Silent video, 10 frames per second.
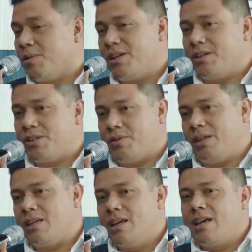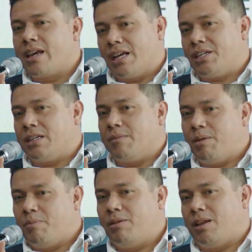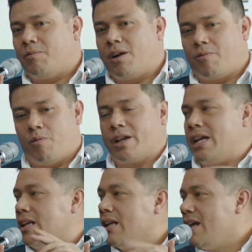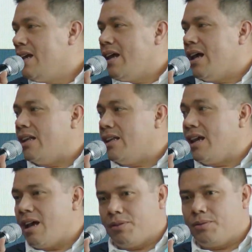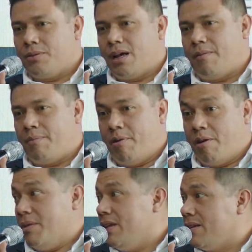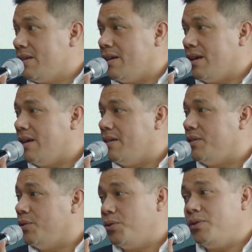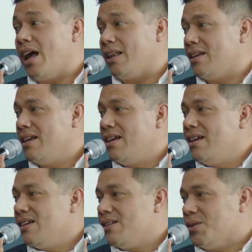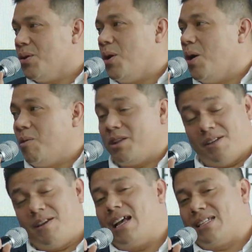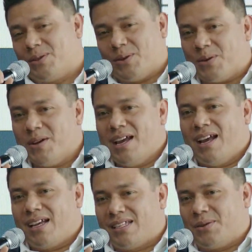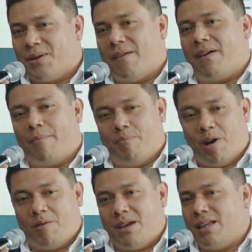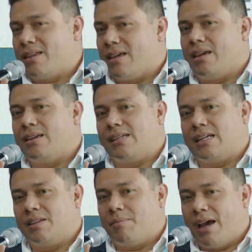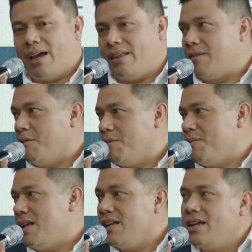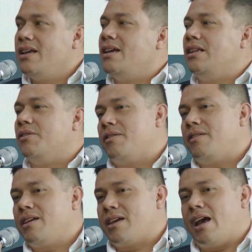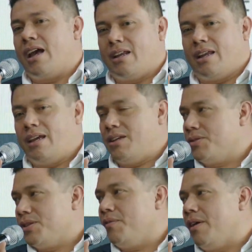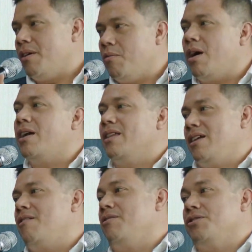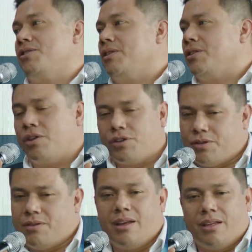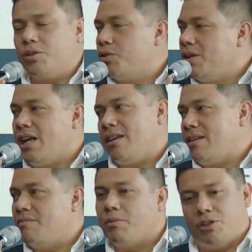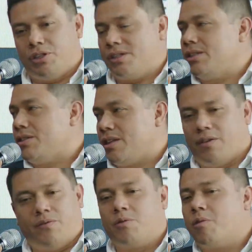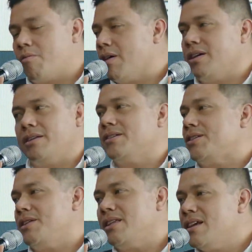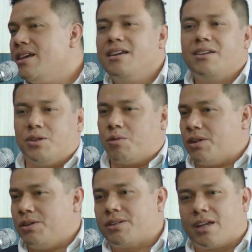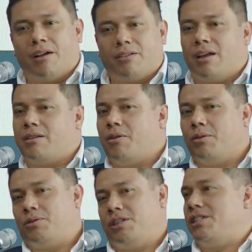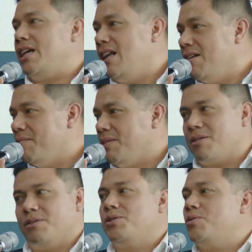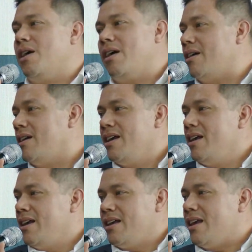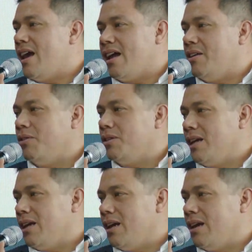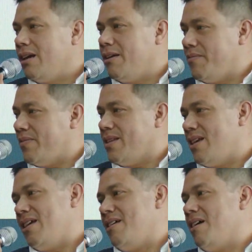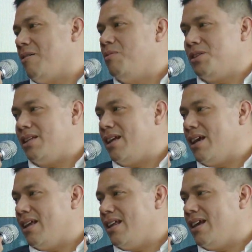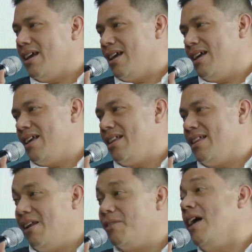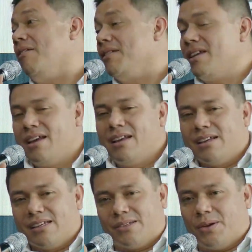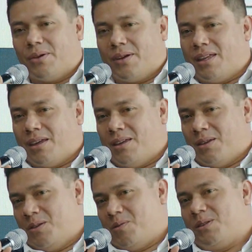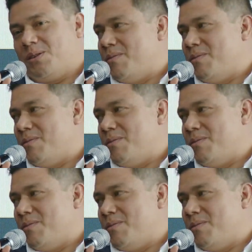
were in the street catching the people that were walking, and they have to have a permit to do that. So our team has to have a permit signed by the government in order they can justify why they are on the street. Not doing anything, but just in the street. If you were walking in the street, you were just caught and go to the jail because you are not accomplishing the lockdown. So it was